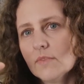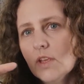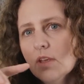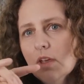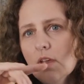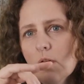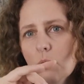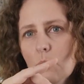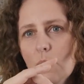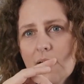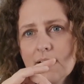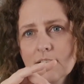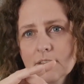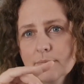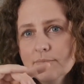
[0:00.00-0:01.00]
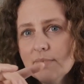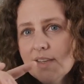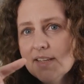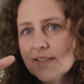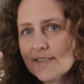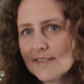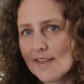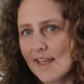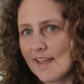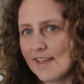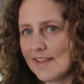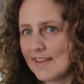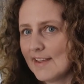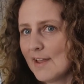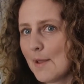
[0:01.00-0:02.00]
Well, it's
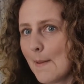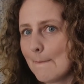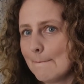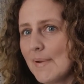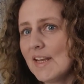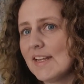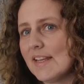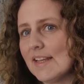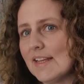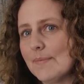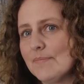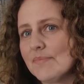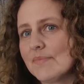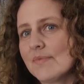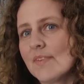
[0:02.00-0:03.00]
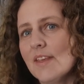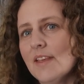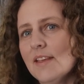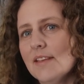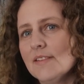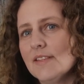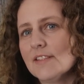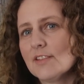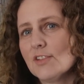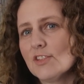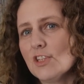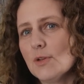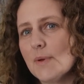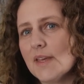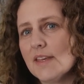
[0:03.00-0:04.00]
a bunny. So it's got 2
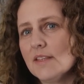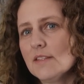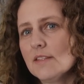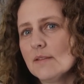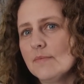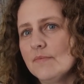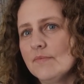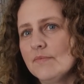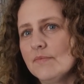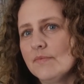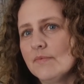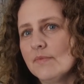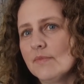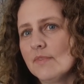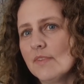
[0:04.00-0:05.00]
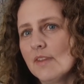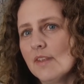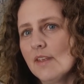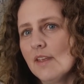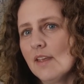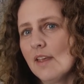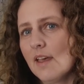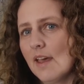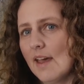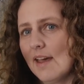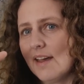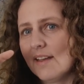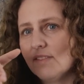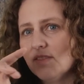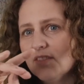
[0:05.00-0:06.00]
ears
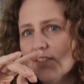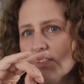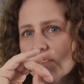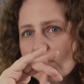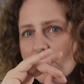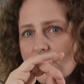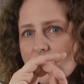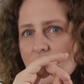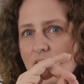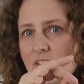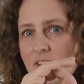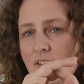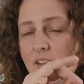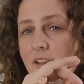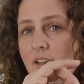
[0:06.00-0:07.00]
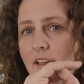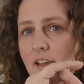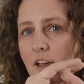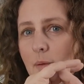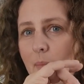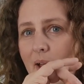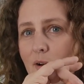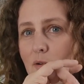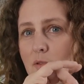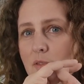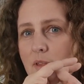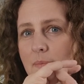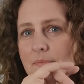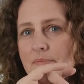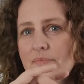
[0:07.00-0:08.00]
and a mouth.
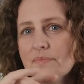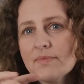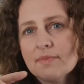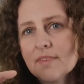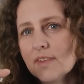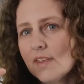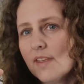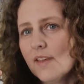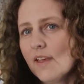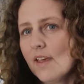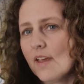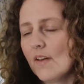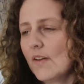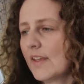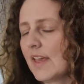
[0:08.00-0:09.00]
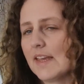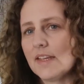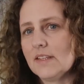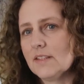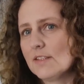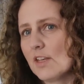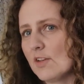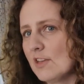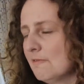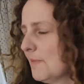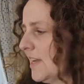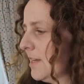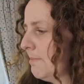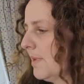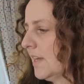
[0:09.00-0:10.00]
Okay, so you've made
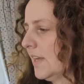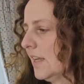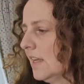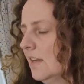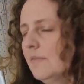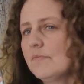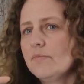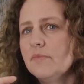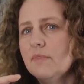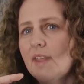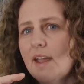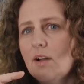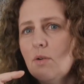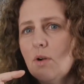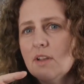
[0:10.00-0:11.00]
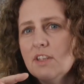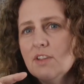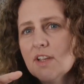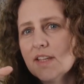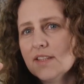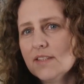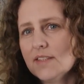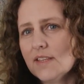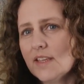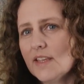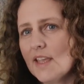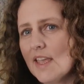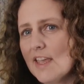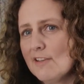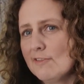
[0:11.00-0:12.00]
a bunny. Now you can see
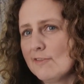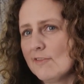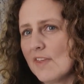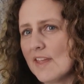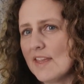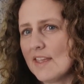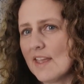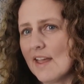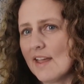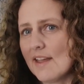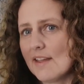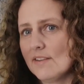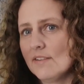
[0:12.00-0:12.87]
if they can